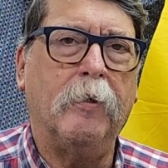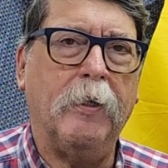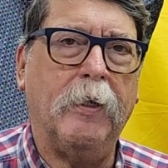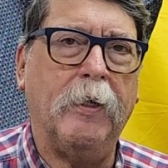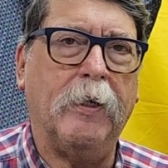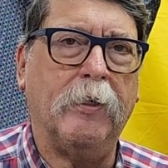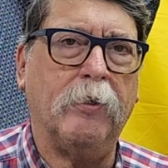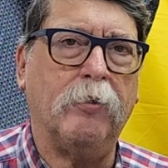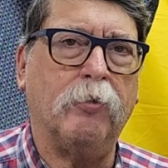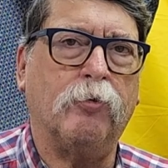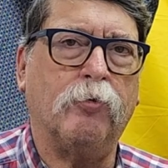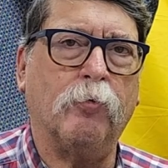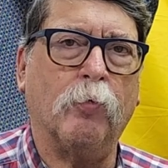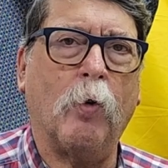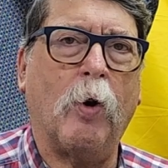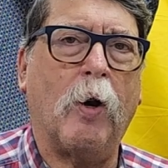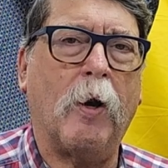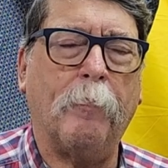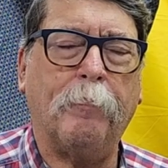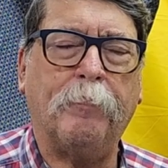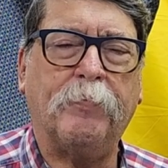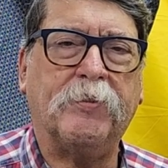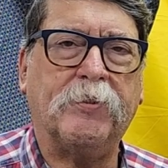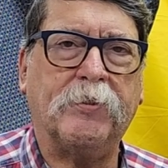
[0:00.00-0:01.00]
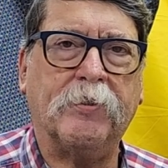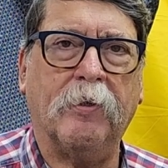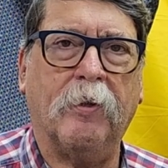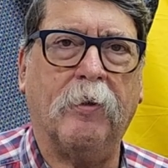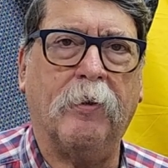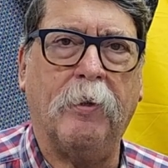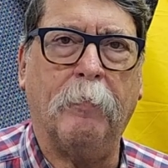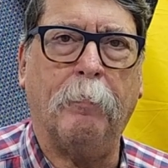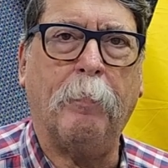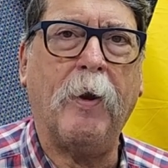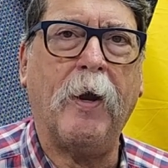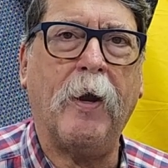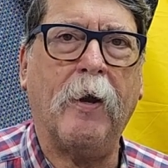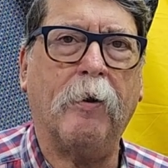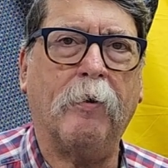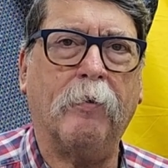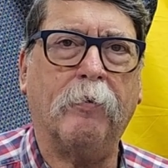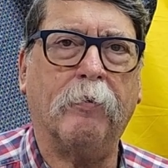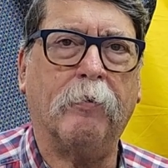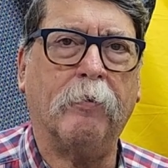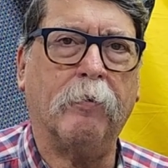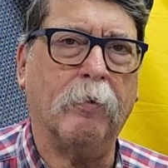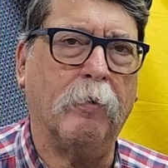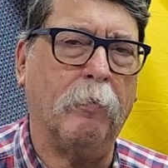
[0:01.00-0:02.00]
it drops the
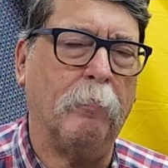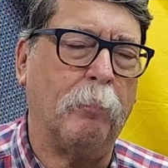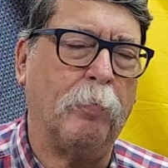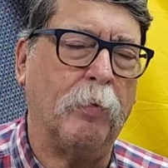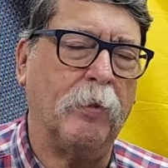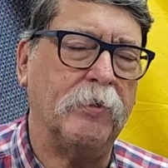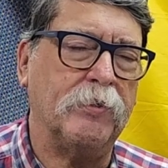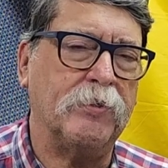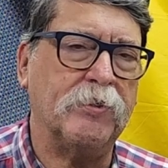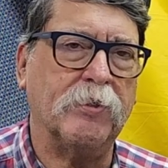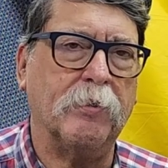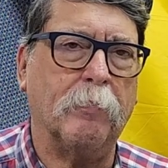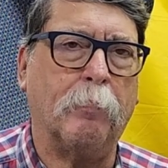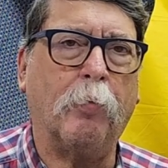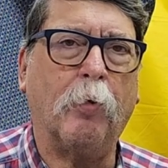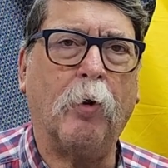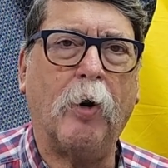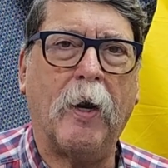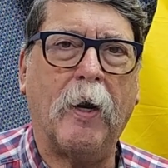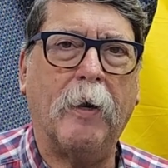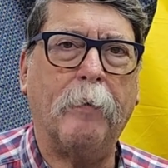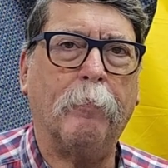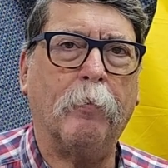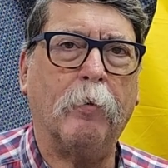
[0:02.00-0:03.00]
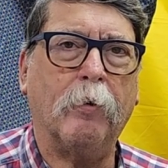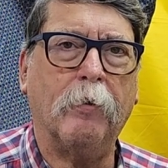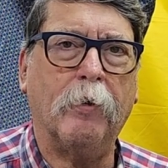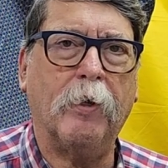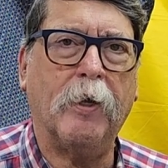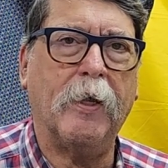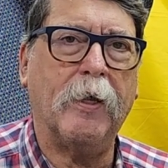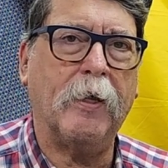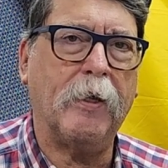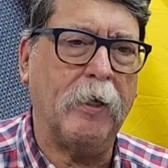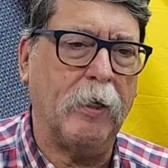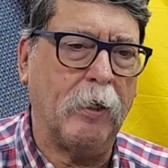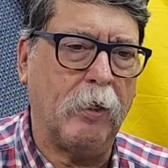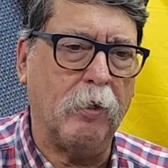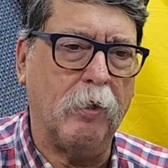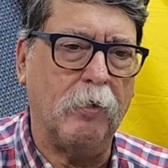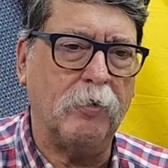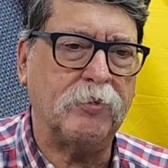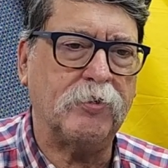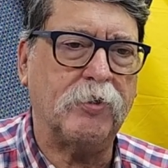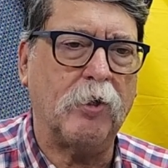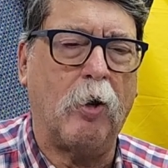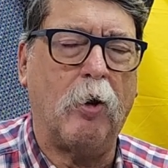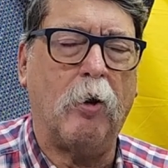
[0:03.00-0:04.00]
powder, it puts the primer in, it
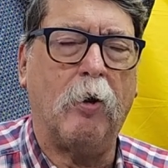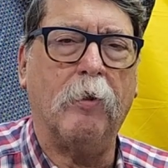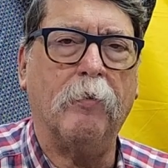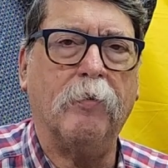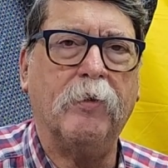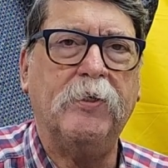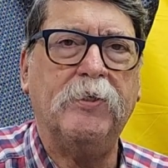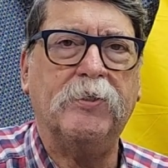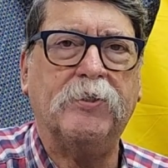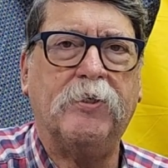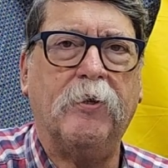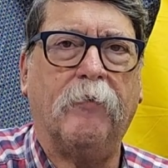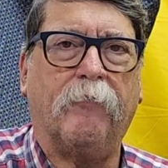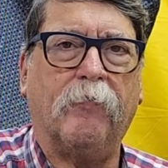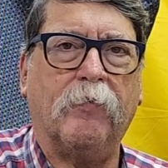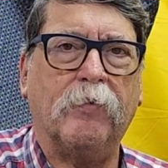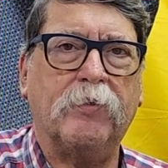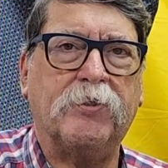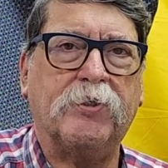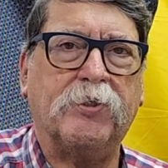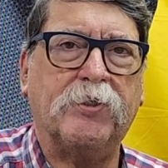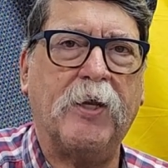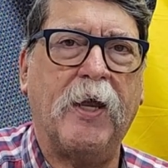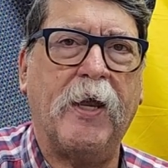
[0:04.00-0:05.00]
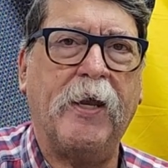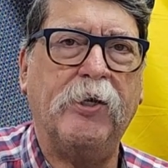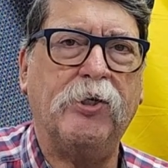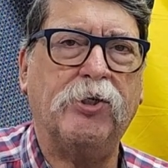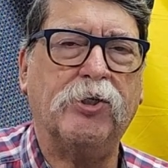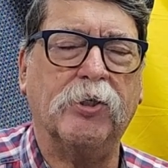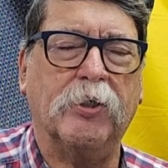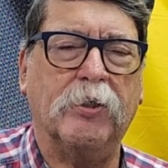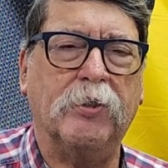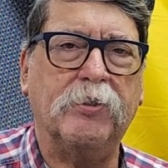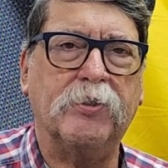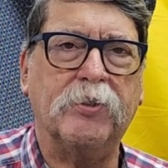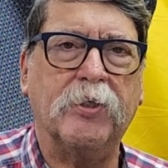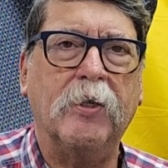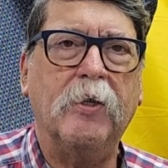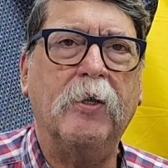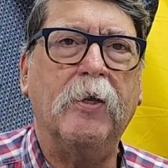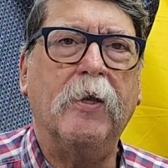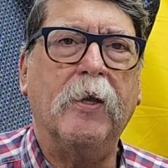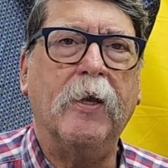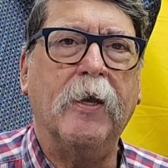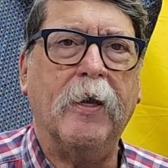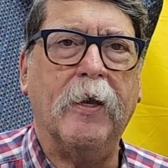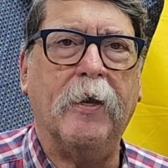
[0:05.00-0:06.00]
goes to all these different stations,
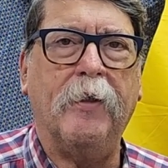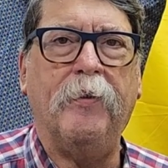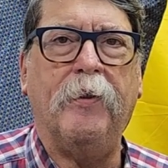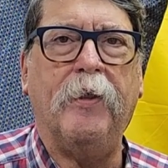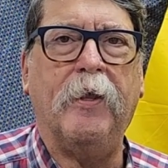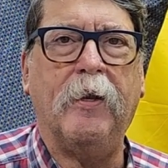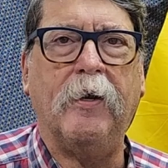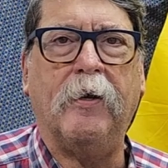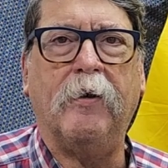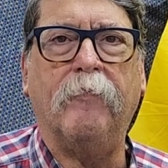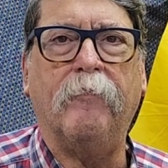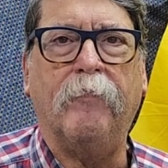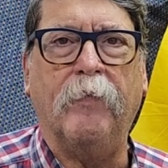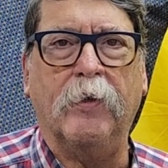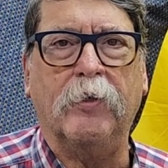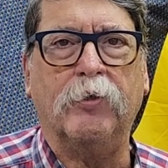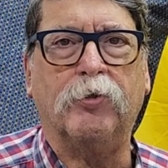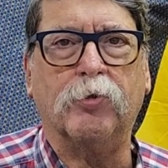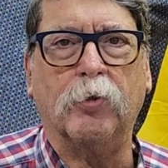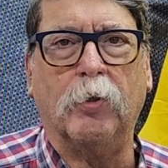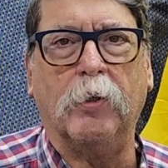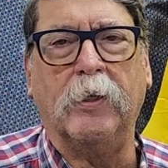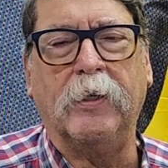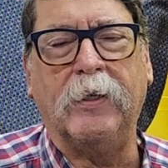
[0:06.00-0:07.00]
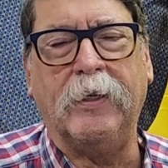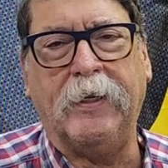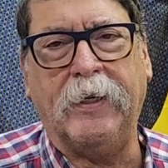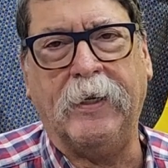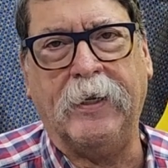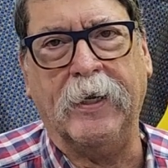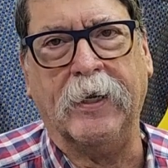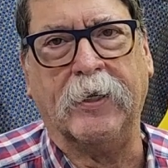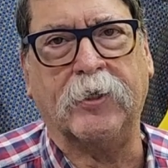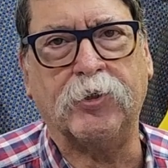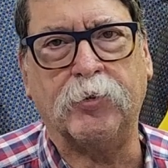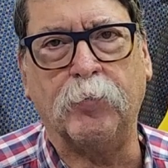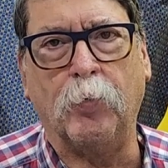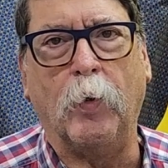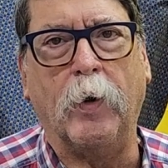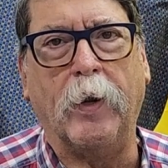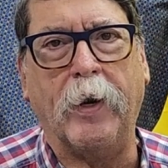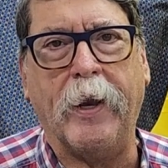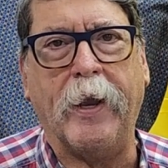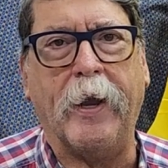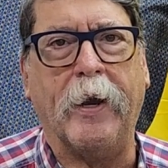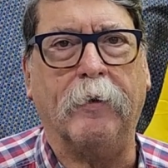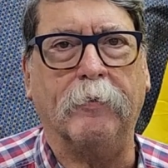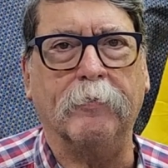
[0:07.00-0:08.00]
and then it eventually kicks
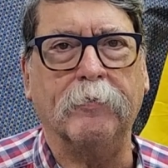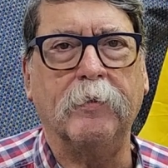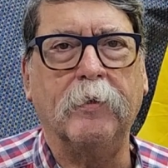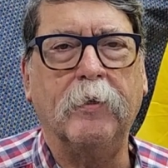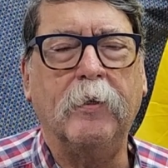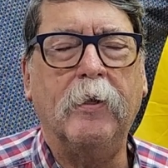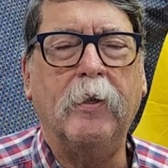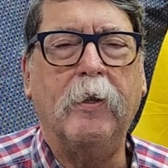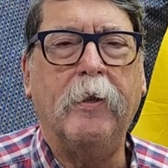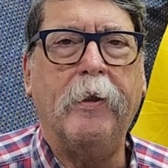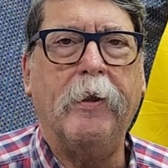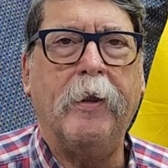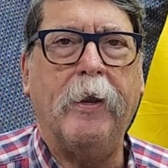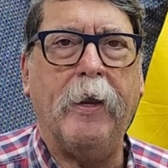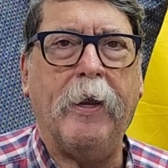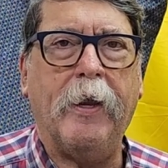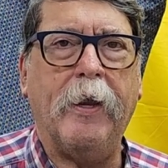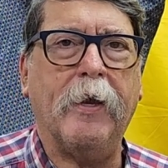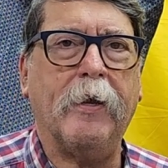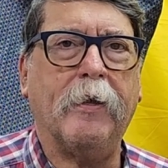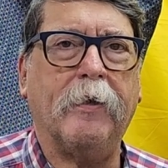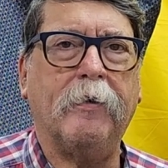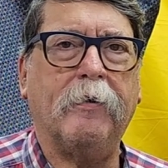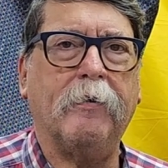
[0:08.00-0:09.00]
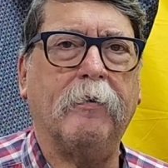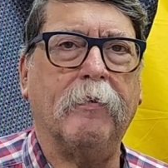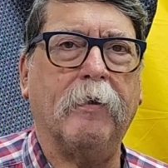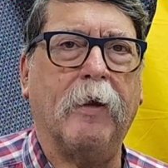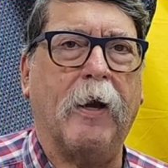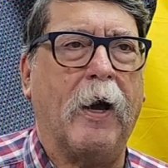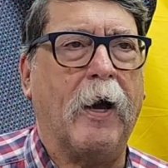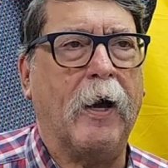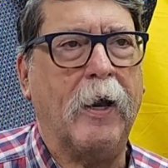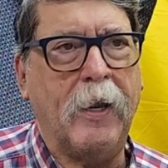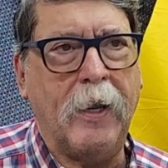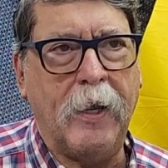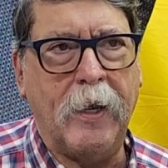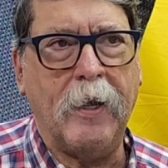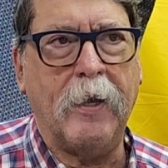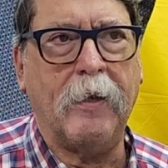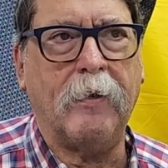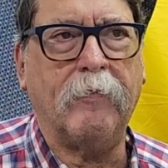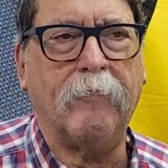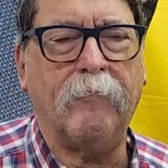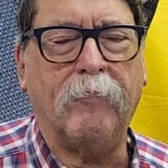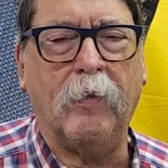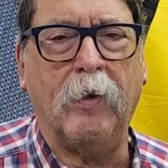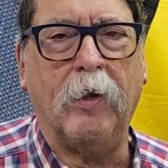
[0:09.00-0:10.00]
one out. And I
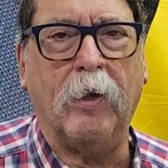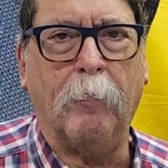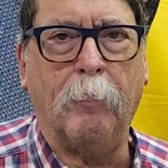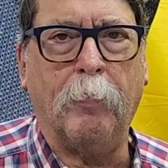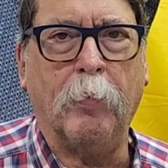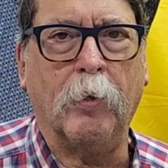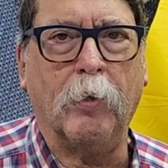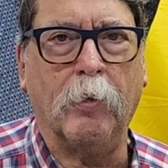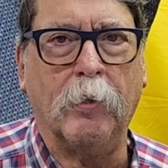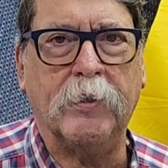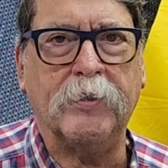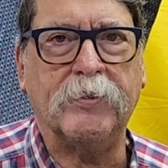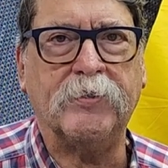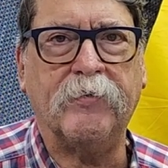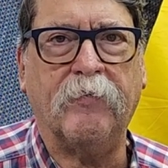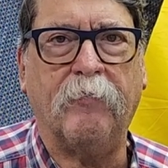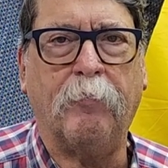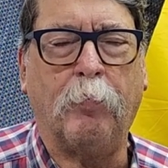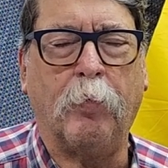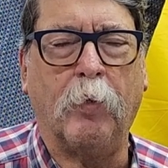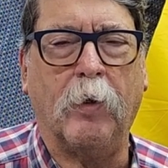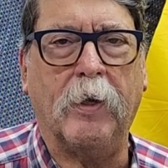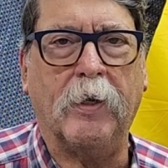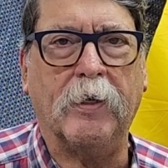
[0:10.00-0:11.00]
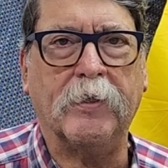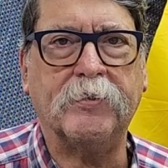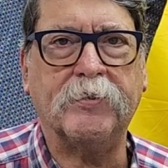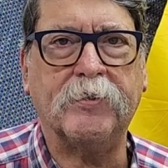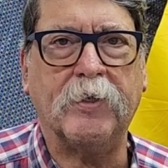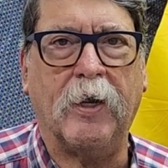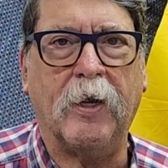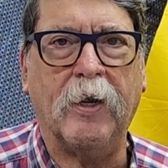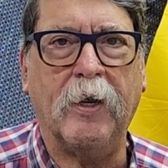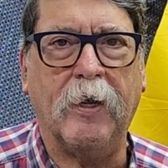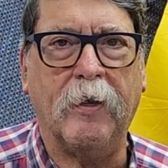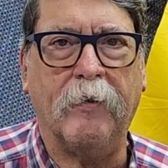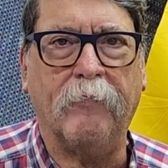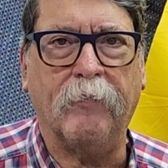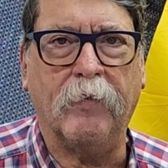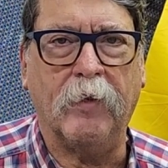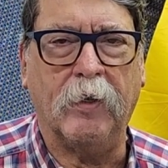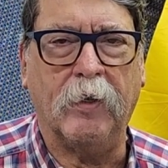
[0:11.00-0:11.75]
have a progressive press. I have